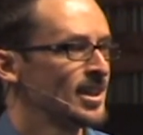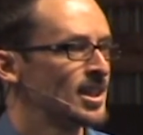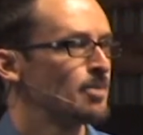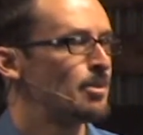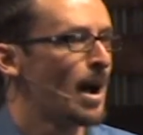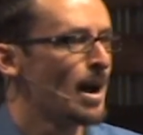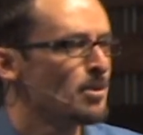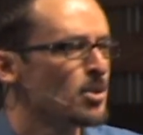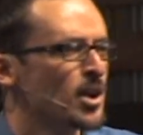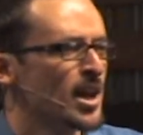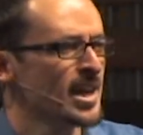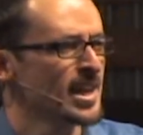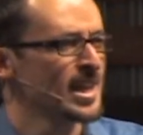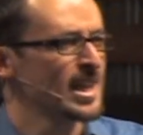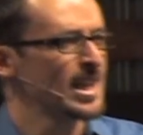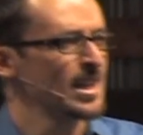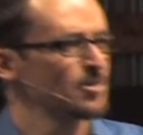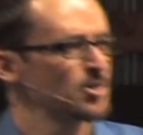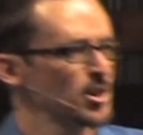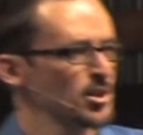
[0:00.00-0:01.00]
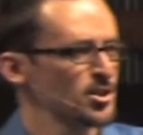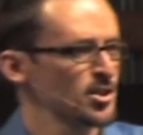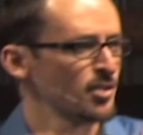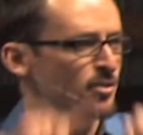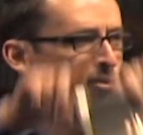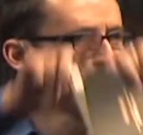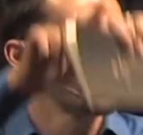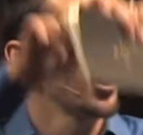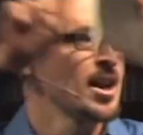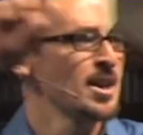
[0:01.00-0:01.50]
The Bible kind of gives us
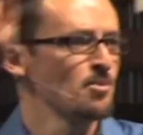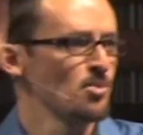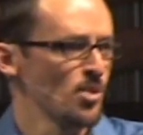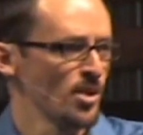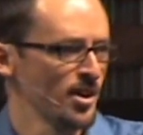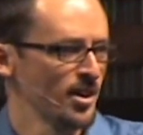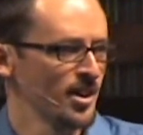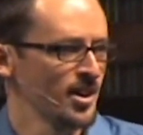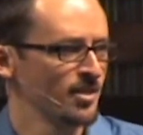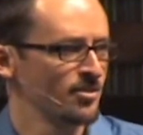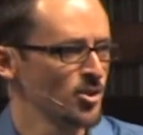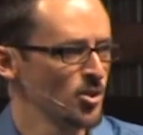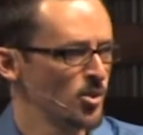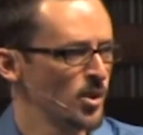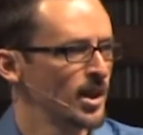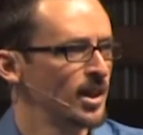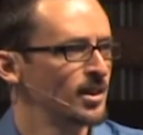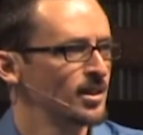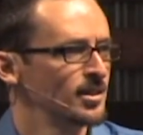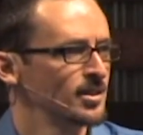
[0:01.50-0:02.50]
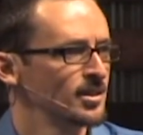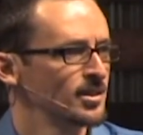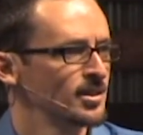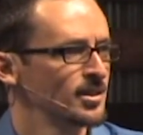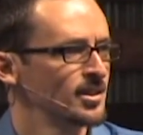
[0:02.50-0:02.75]
a framework, if you will.